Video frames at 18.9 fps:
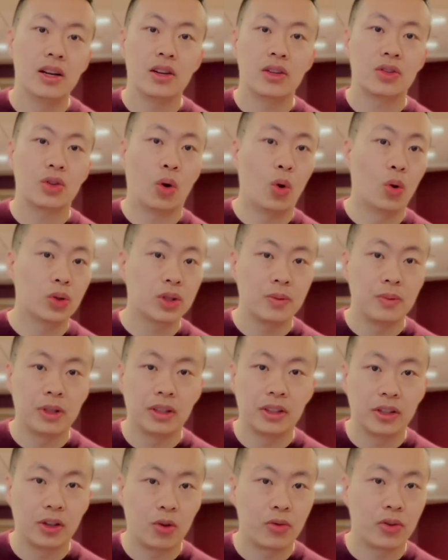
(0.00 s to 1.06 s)
So
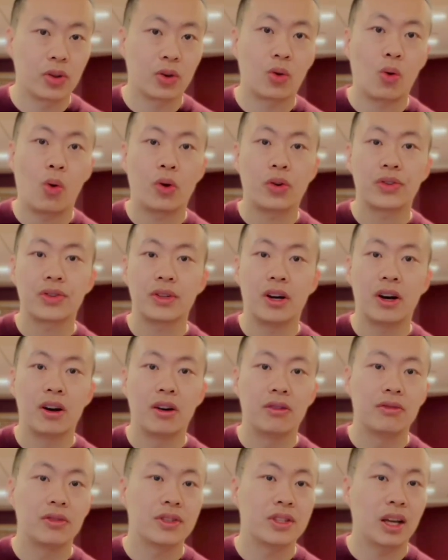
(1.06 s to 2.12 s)
ultimately, over the course
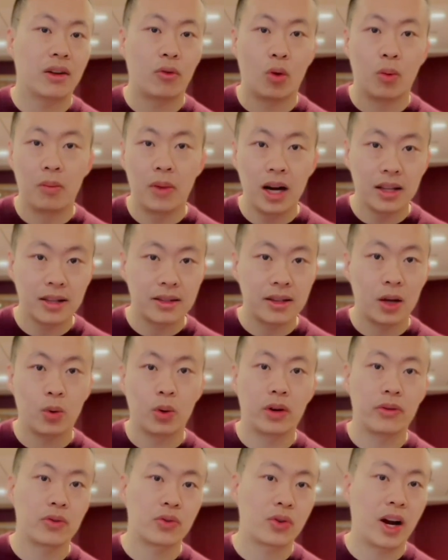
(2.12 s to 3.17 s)
of several months, they
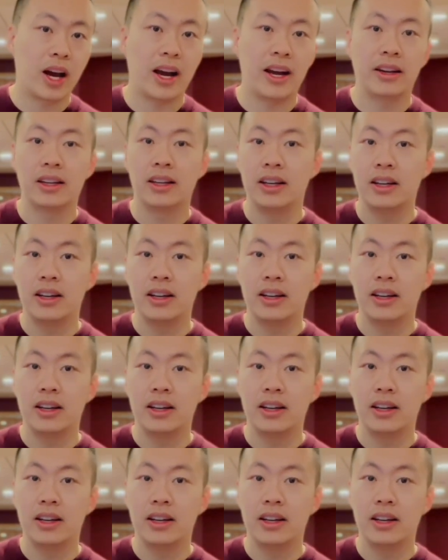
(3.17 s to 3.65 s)
would have tried,